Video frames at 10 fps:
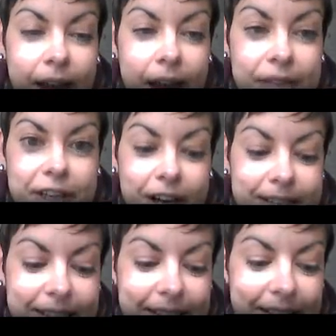And then
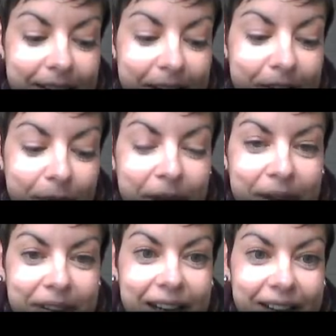lastly, if we
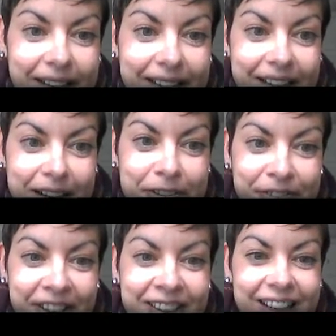are lucky enough,
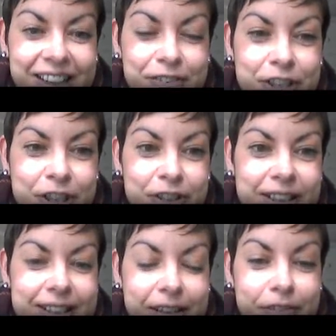and if
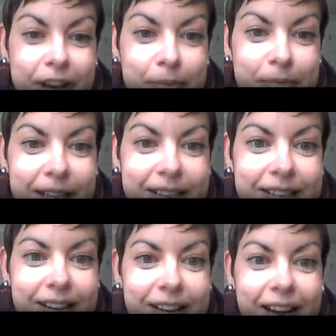students and families
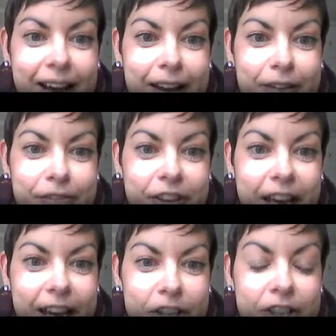have the
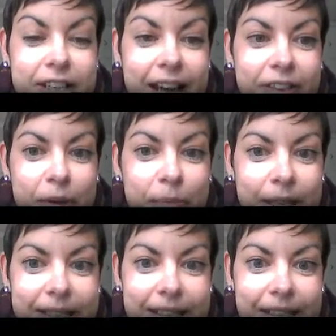agency and the
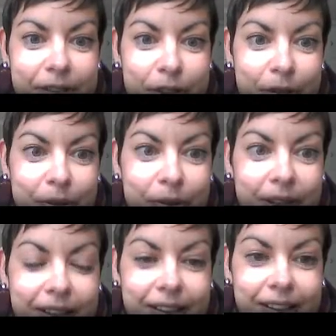ability to
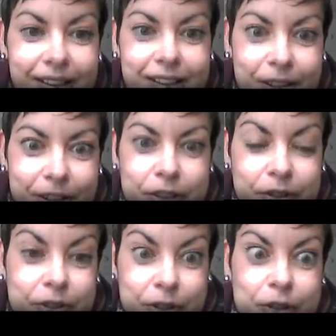
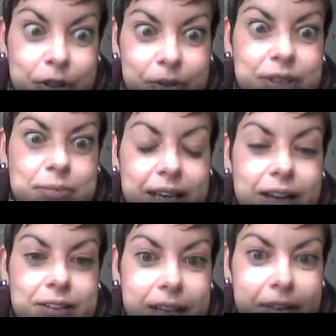do something
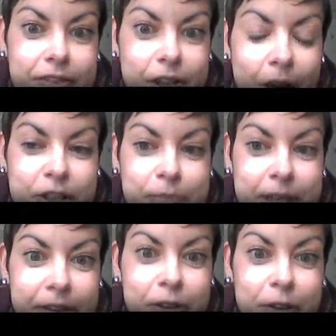outside of the classroom and
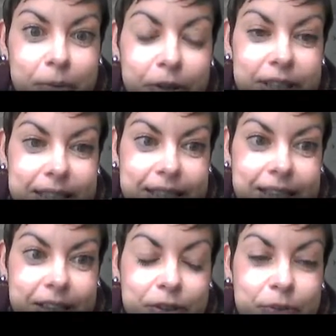in the community,
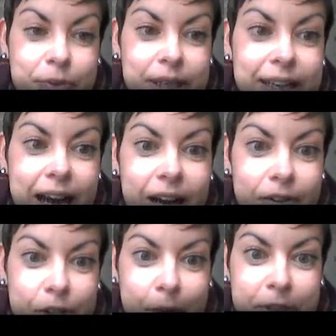then it's really our
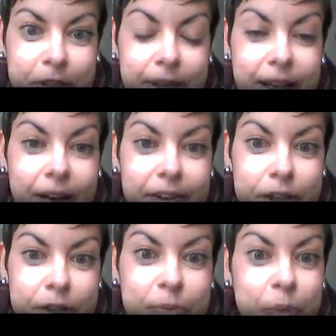job to encourage
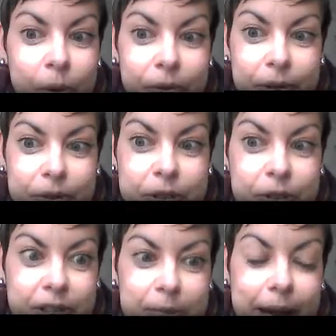and support those
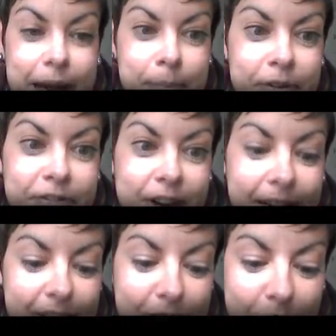students by
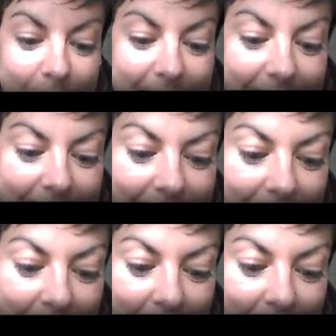amplifying their voices.